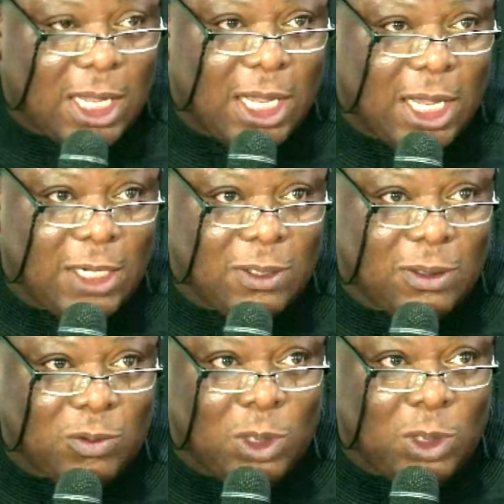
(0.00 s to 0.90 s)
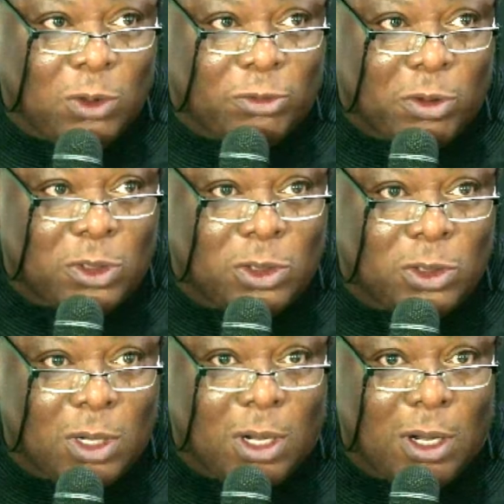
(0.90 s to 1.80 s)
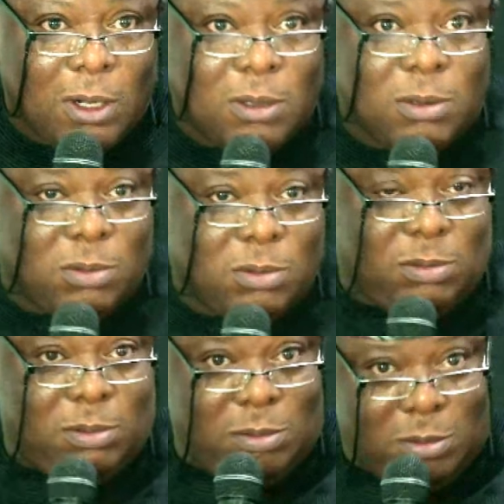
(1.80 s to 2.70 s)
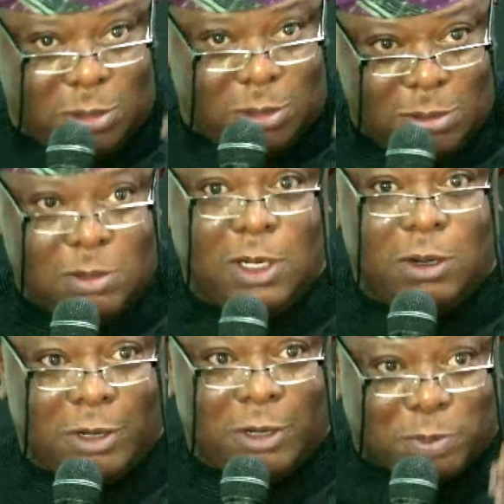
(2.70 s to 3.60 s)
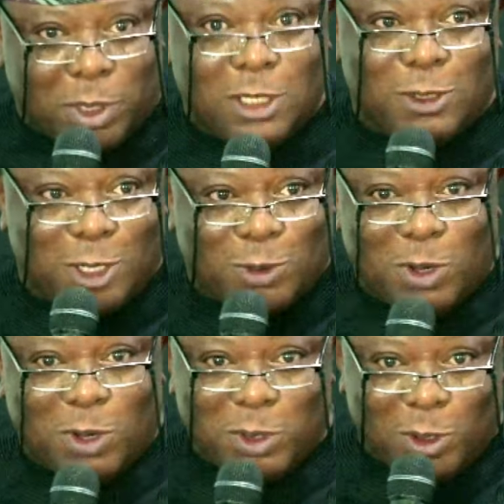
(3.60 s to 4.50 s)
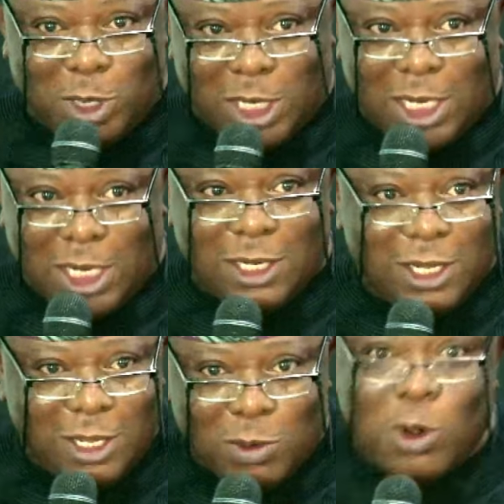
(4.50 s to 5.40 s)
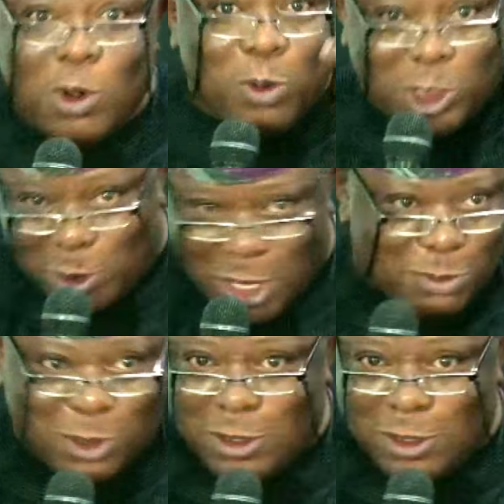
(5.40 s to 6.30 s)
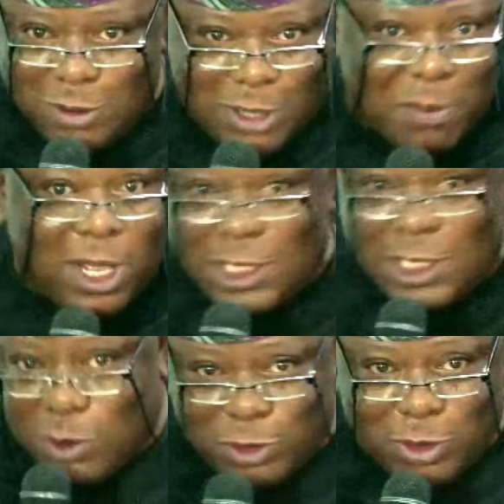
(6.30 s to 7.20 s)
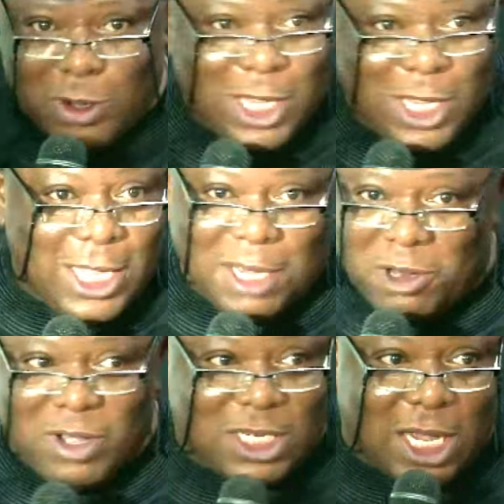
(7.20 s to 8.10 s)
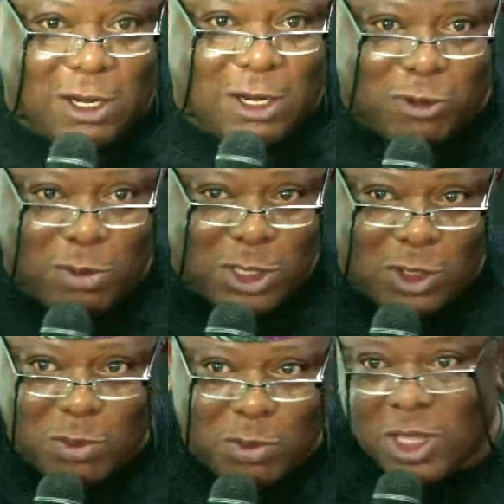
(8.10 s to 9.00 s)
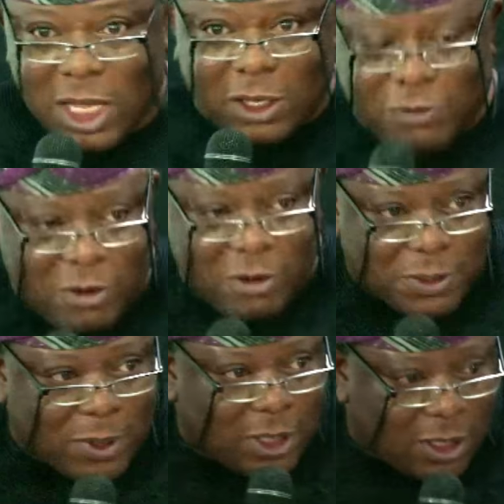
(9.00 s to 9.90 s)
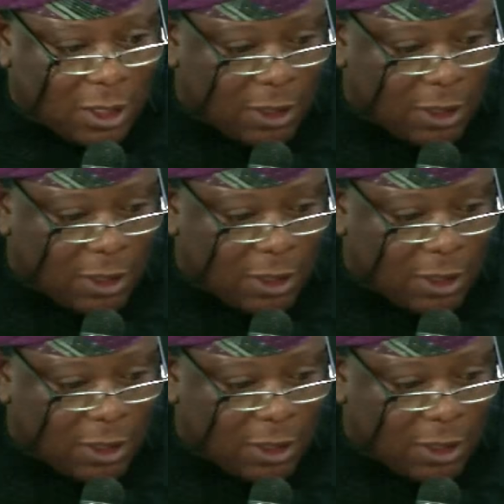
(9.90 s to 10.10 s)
and we look forward to your, responding to us when we go again. We always will come to you. I mean, that's one sure. I'm never tired of coming to you, but thank you for responding. Thank